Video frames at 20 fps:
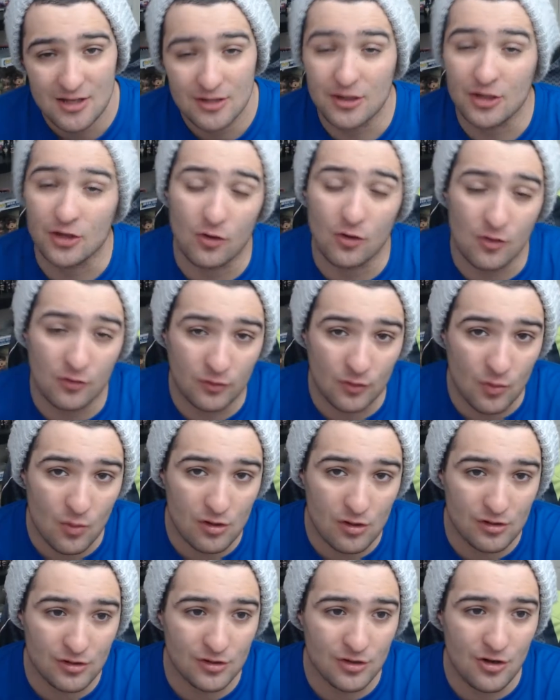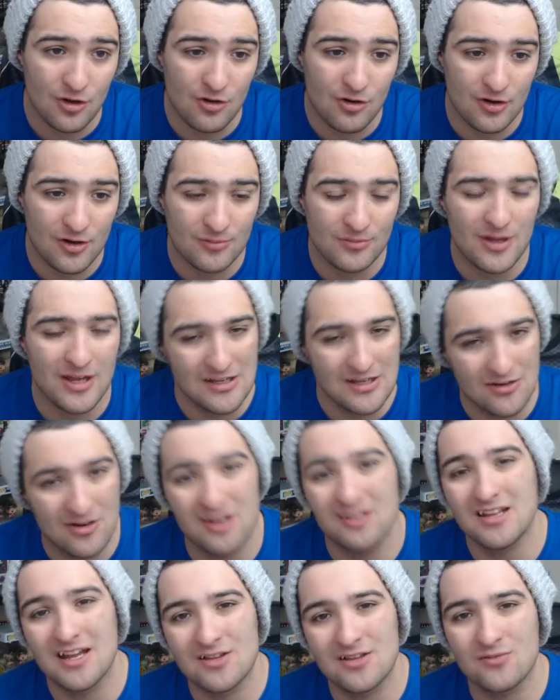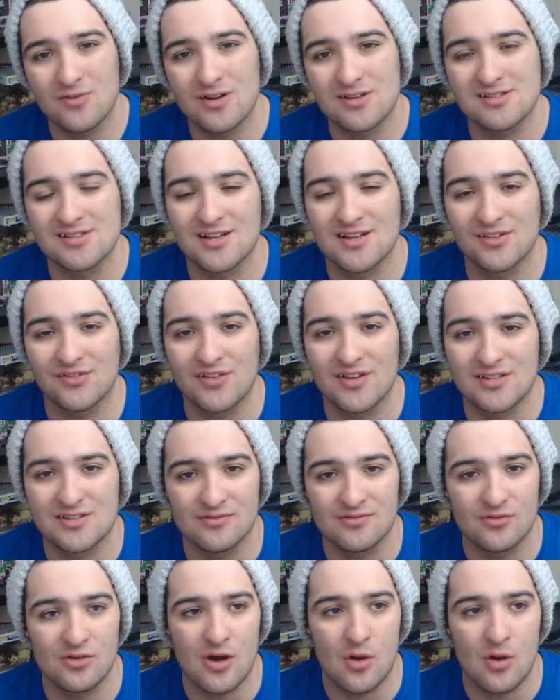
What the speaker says: The girlfriend wanted to go, and I'm like, I like the Renaissance Festival.